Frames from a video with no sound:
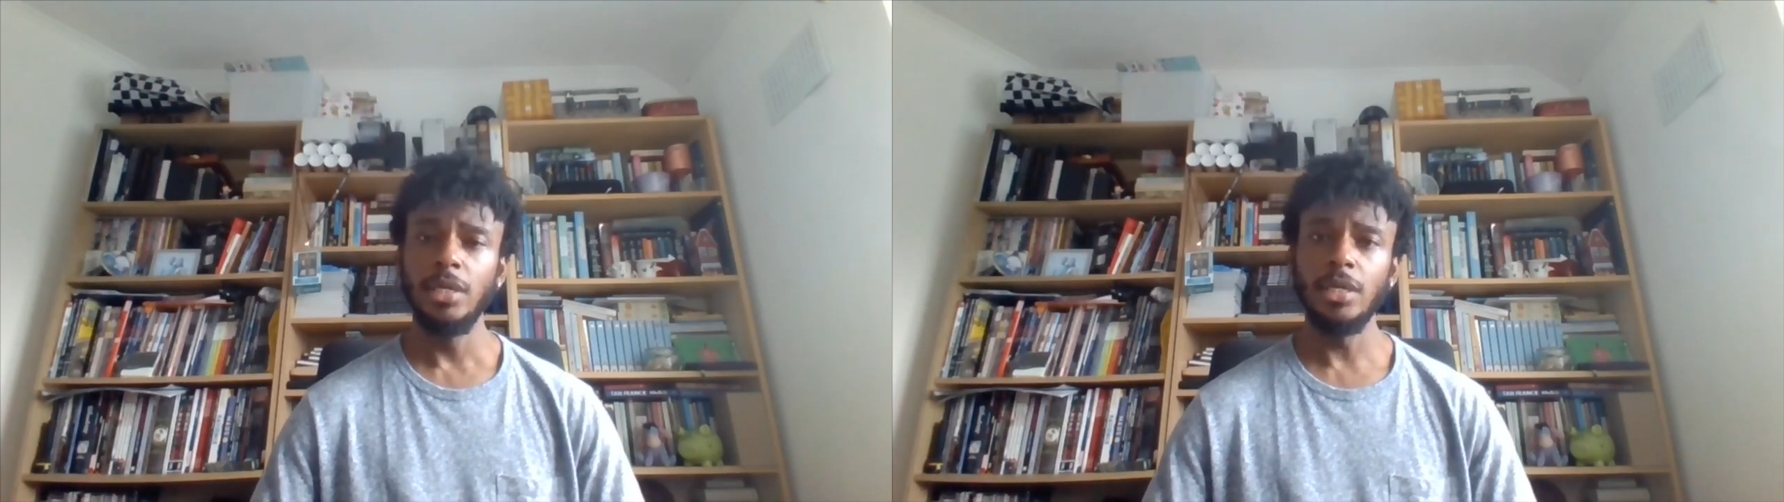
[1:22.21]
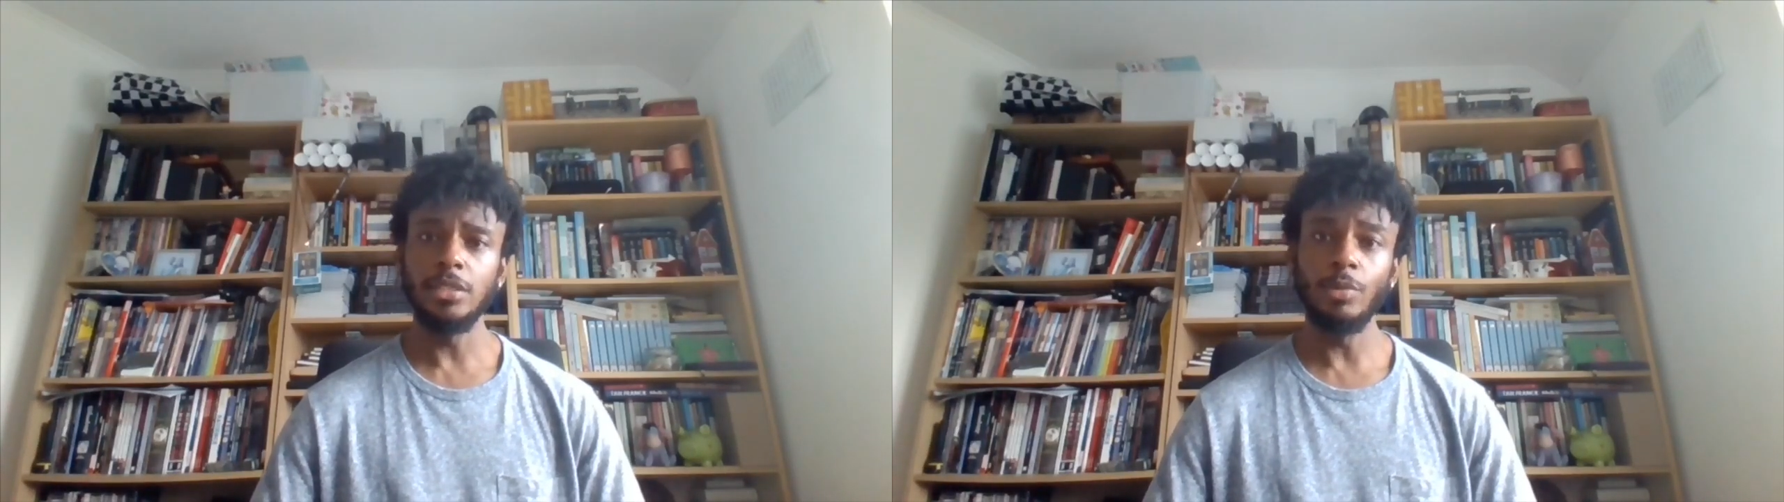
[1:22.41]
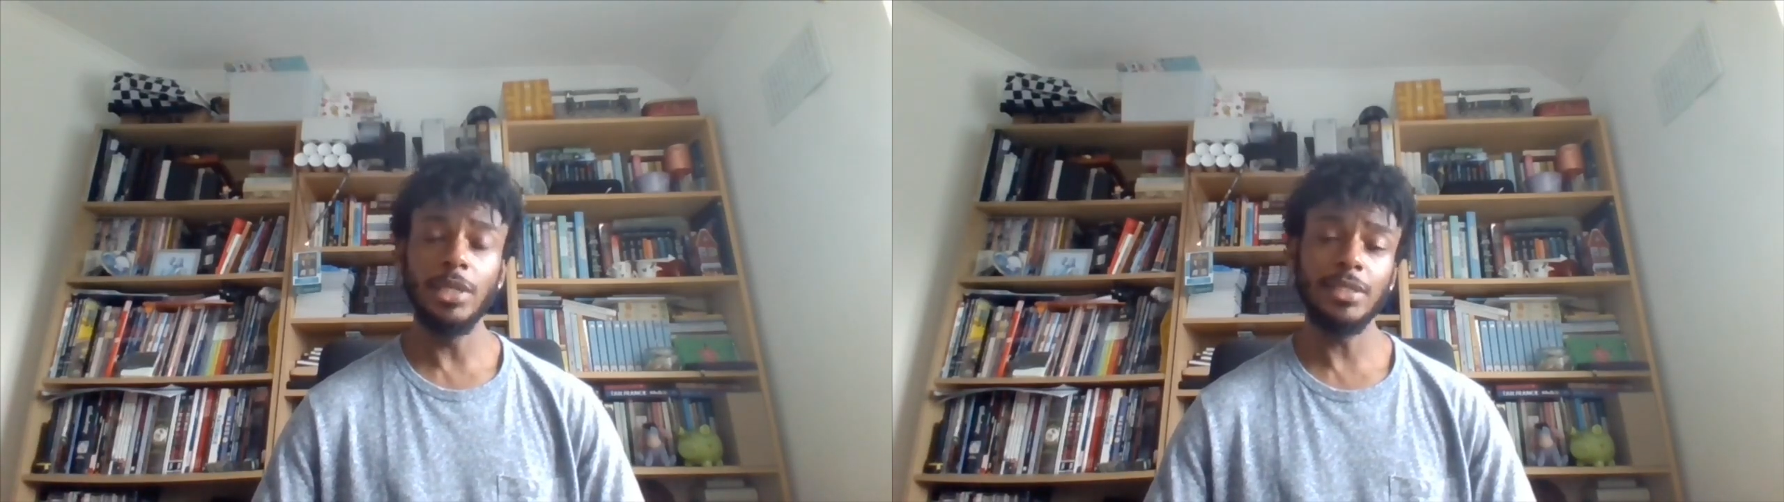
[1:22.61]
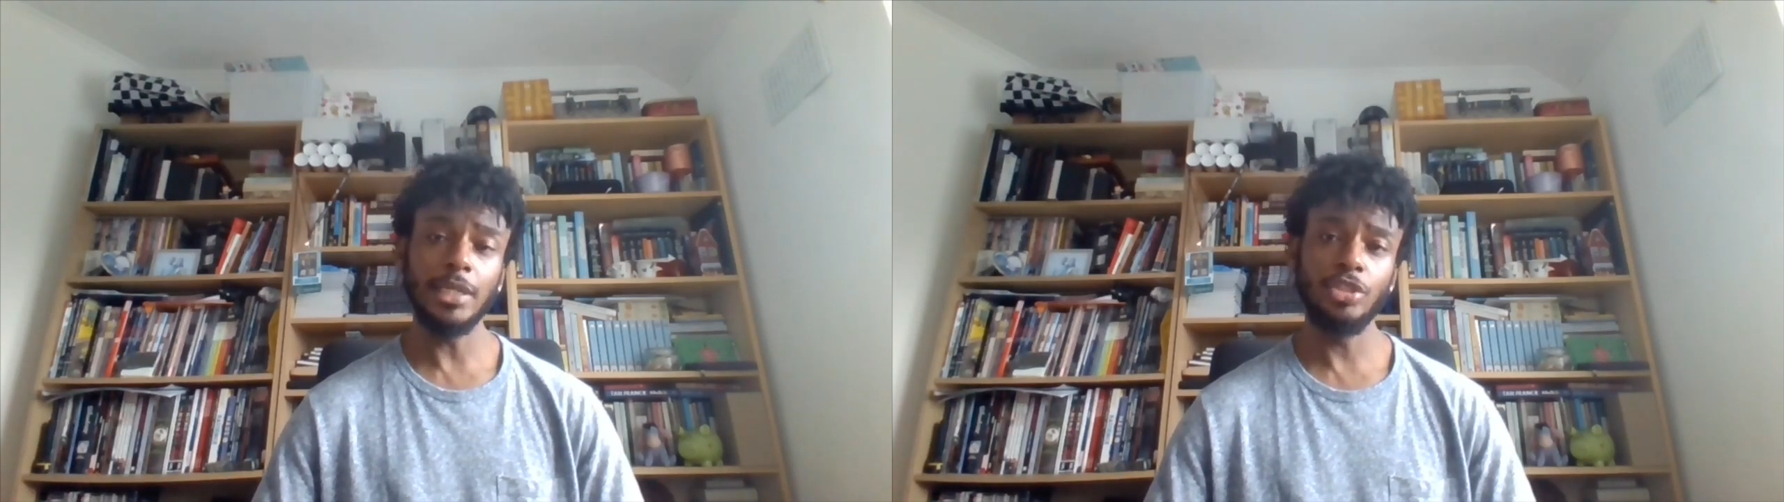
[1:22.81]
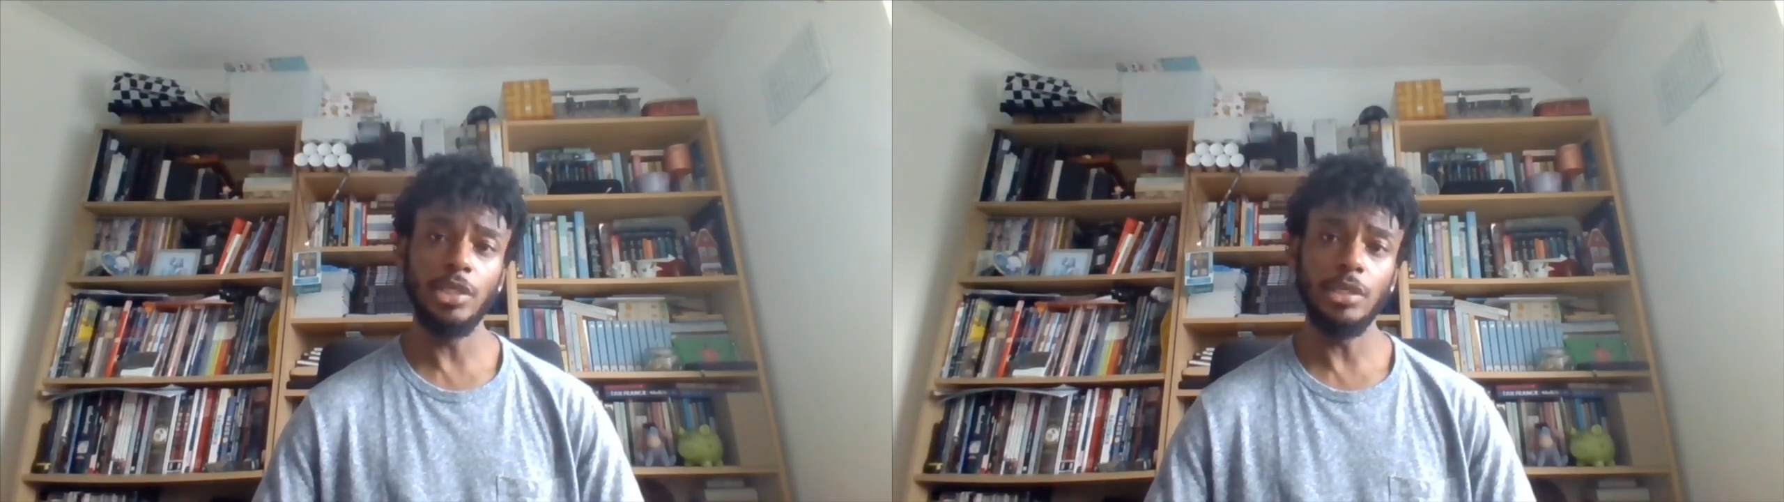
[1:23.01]
as well as
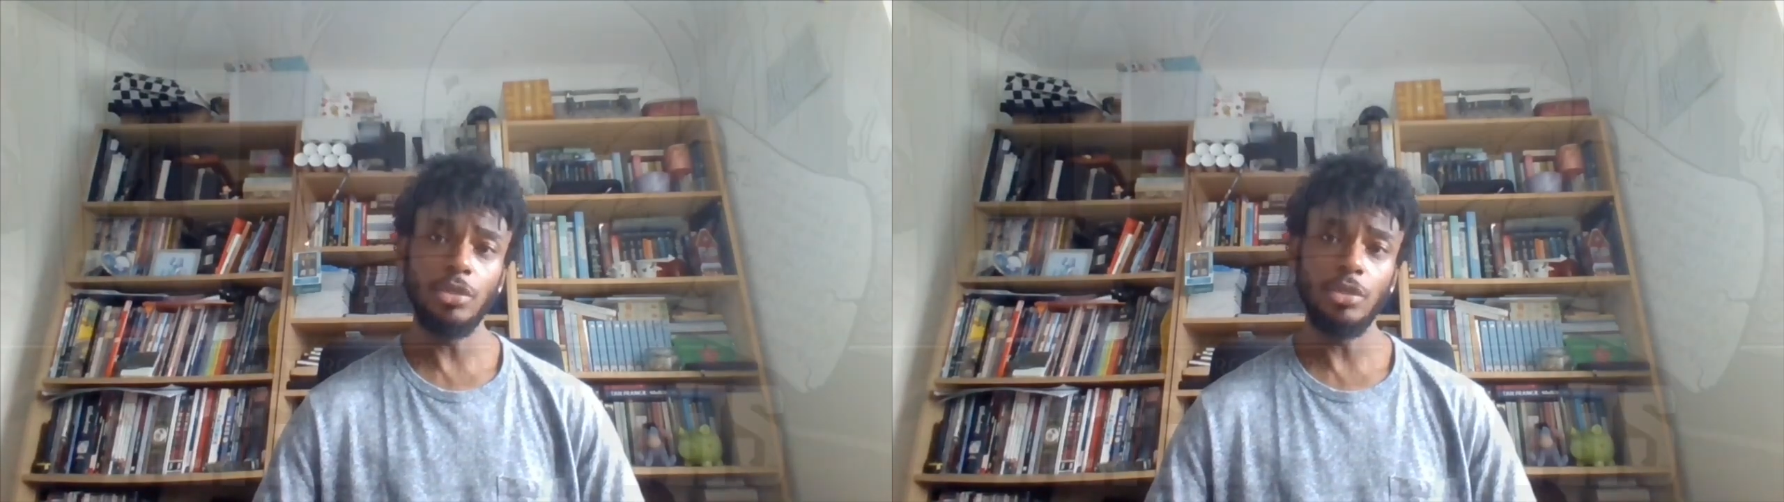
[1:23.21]
actually